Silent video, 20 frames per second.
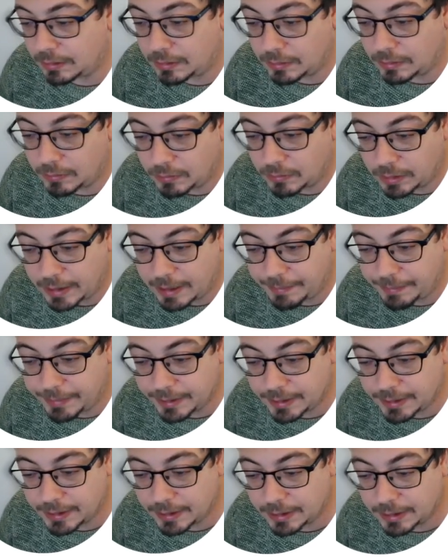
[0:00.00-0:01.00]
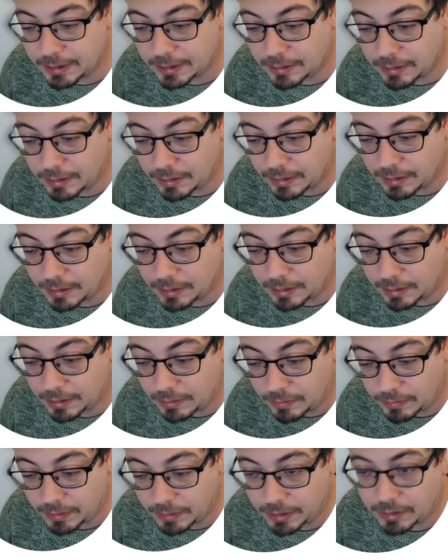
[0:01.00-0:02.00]
what happens?
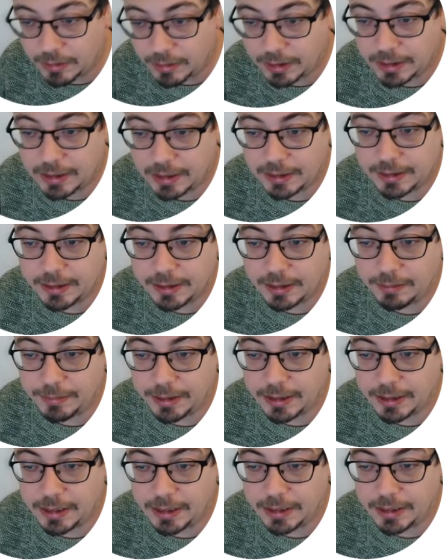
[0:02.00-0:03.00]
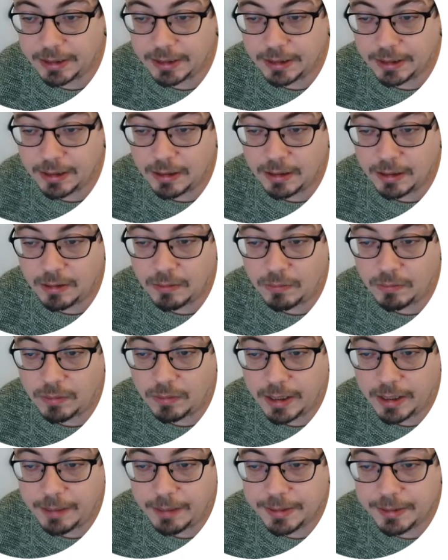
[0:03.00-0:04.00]
We know in classical mechanics what
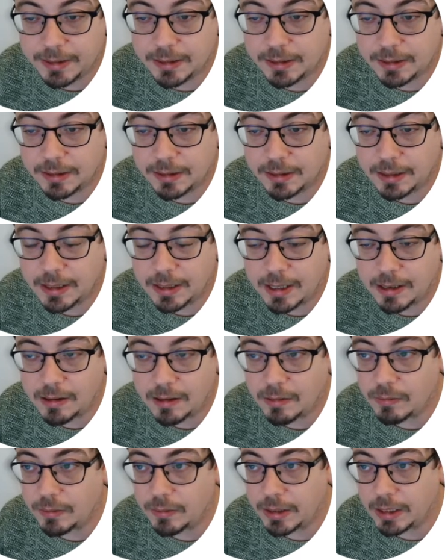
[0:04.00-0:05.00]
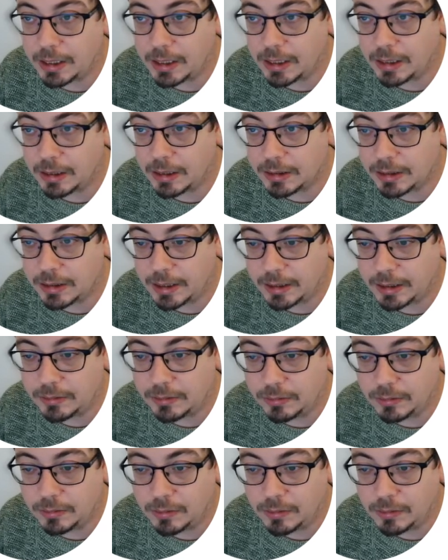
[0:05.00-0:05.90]
happens. Now we try to